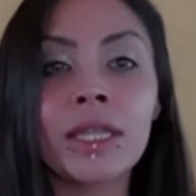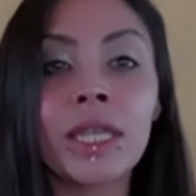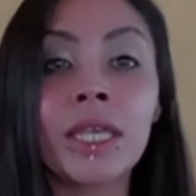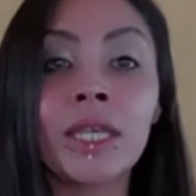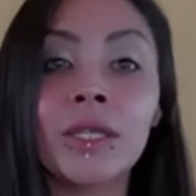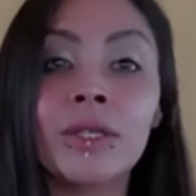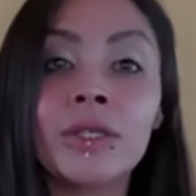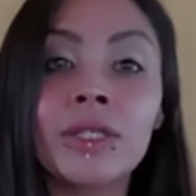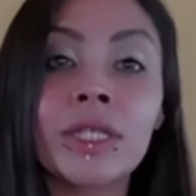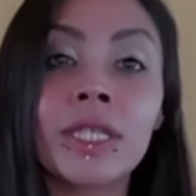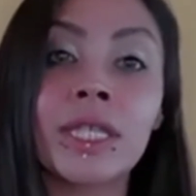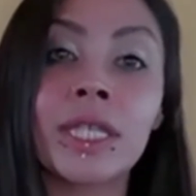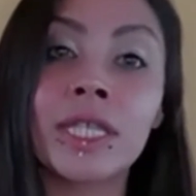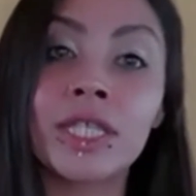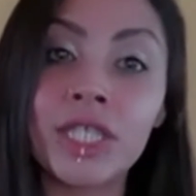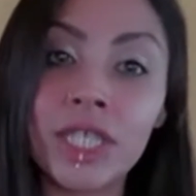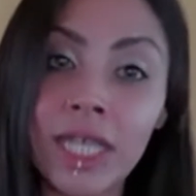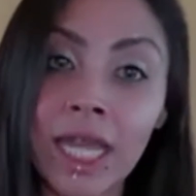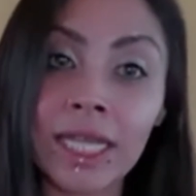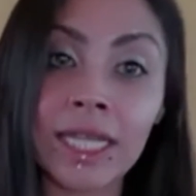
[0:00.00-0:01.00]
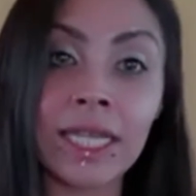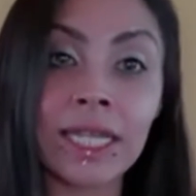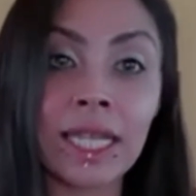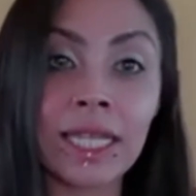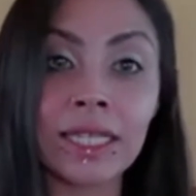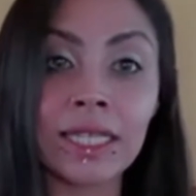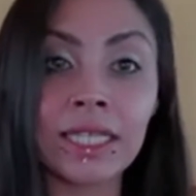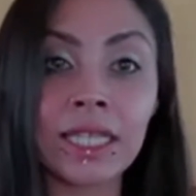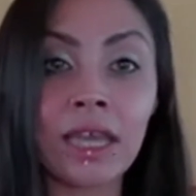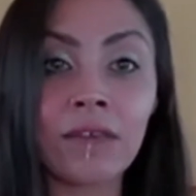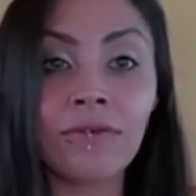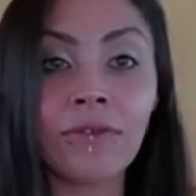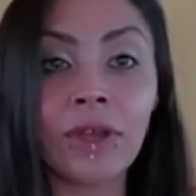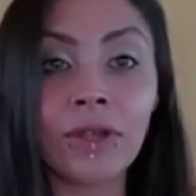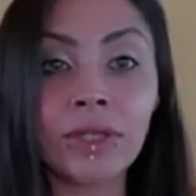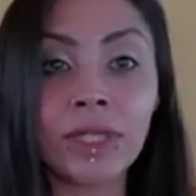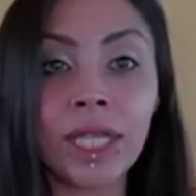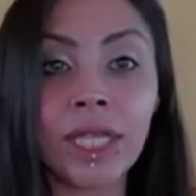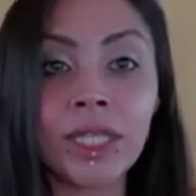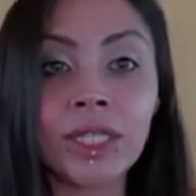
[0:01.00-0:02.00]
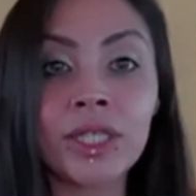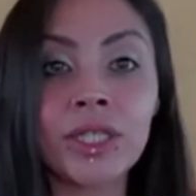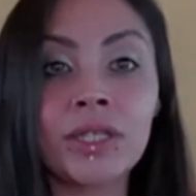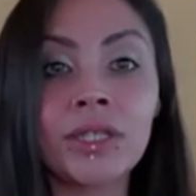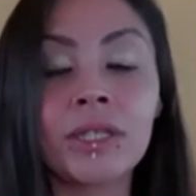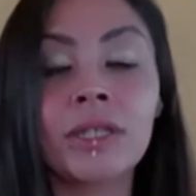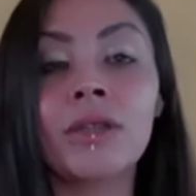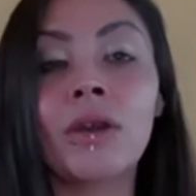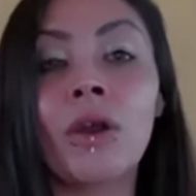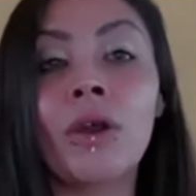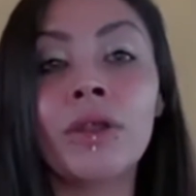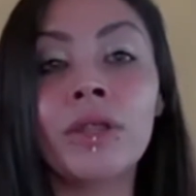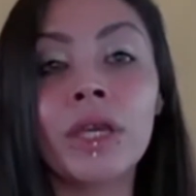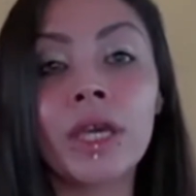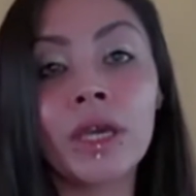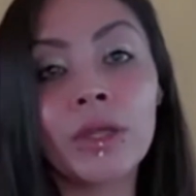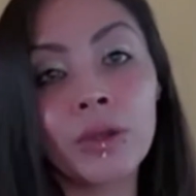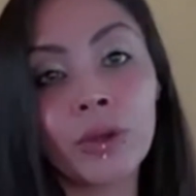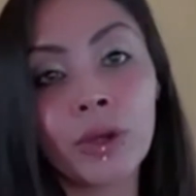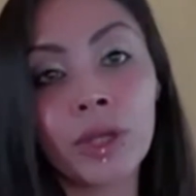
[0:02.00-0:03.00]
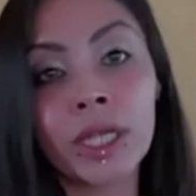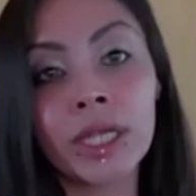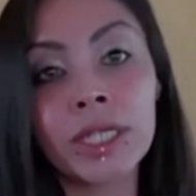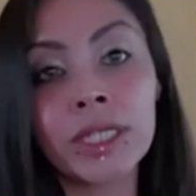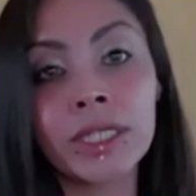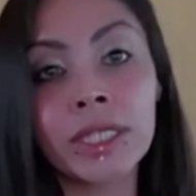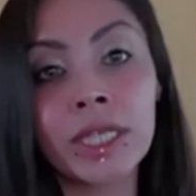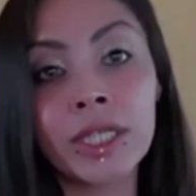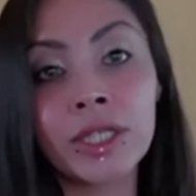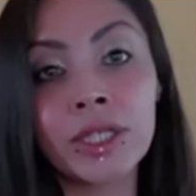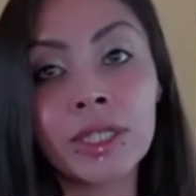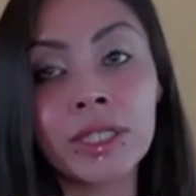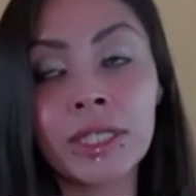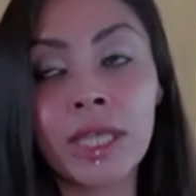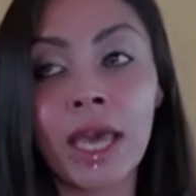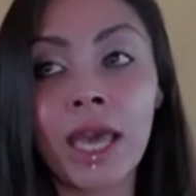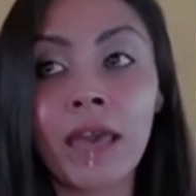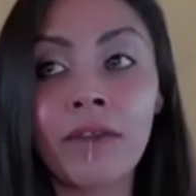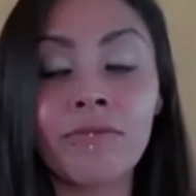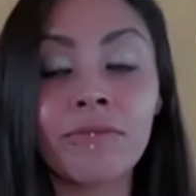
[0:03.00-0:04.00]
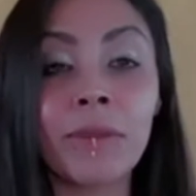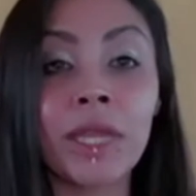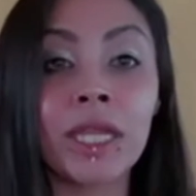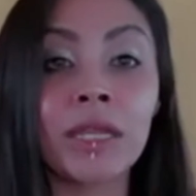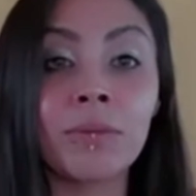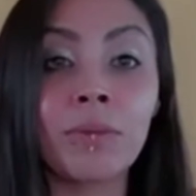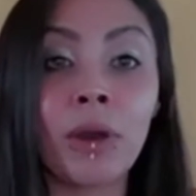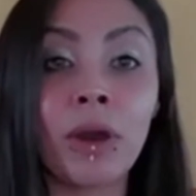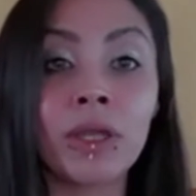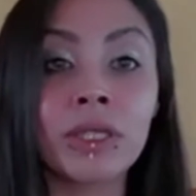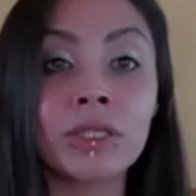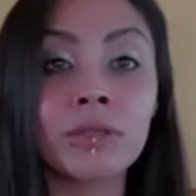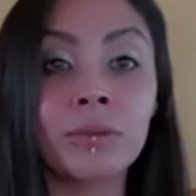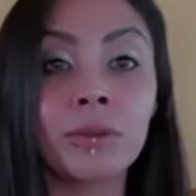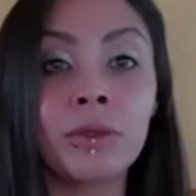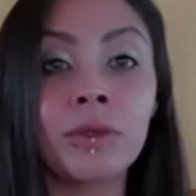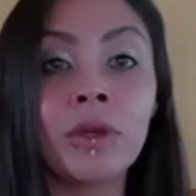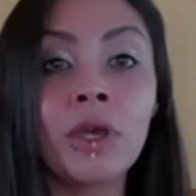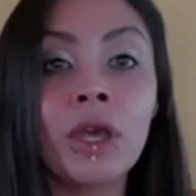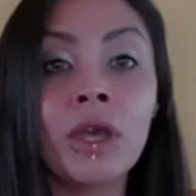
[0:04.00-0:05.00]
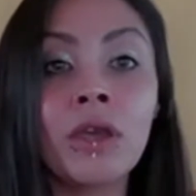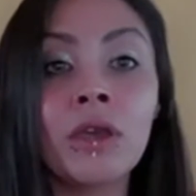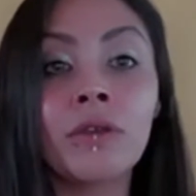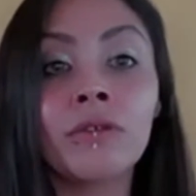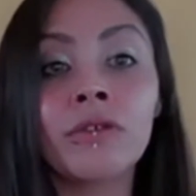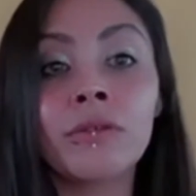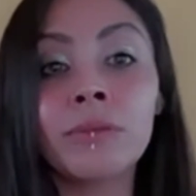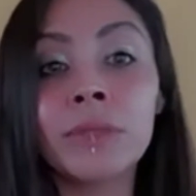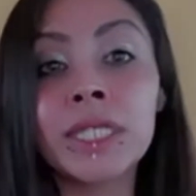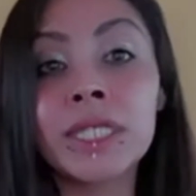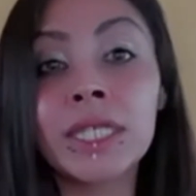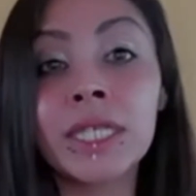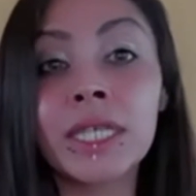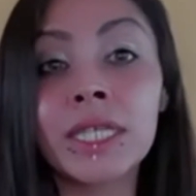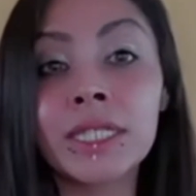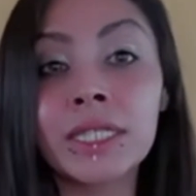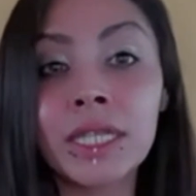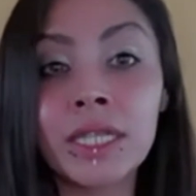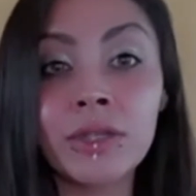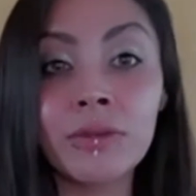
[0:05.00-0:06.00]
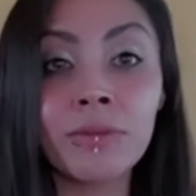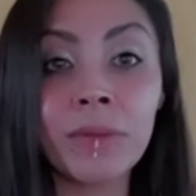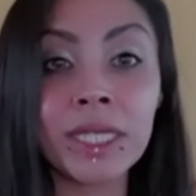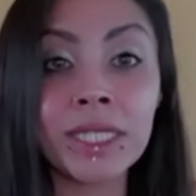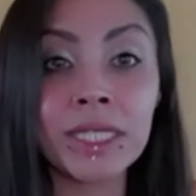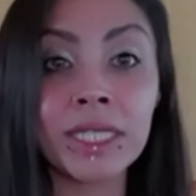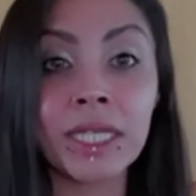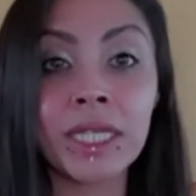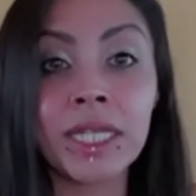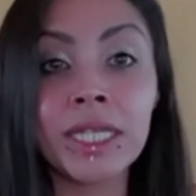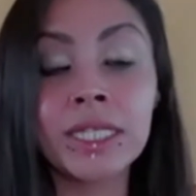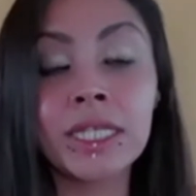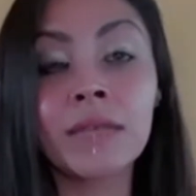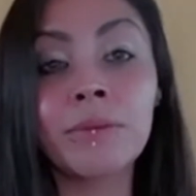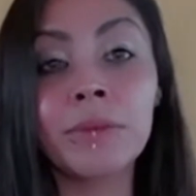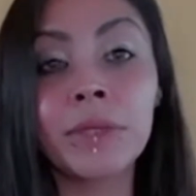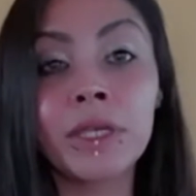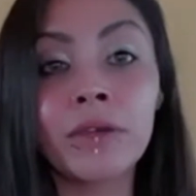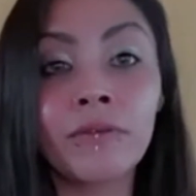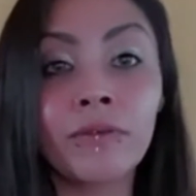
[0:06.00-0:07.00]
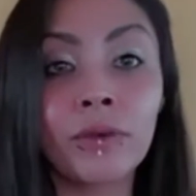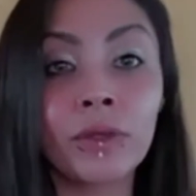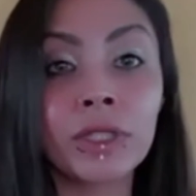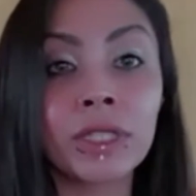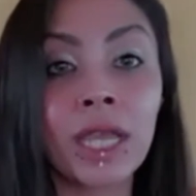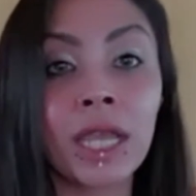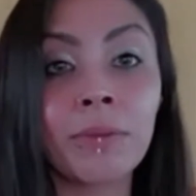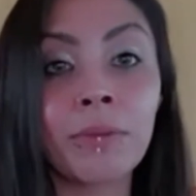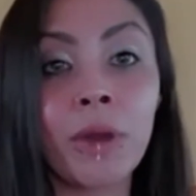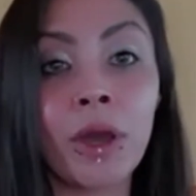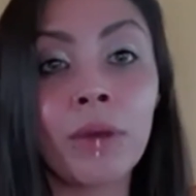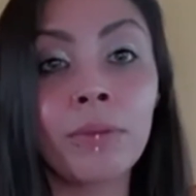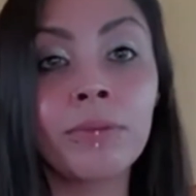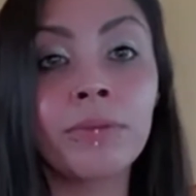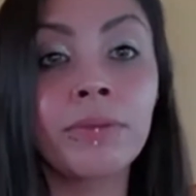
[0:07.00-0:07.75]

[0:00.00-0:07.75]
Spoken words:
Thank you to the Chicana Latina Foundation and all the other organizations that have made it possible for me to continue my studies and be a full-time mom.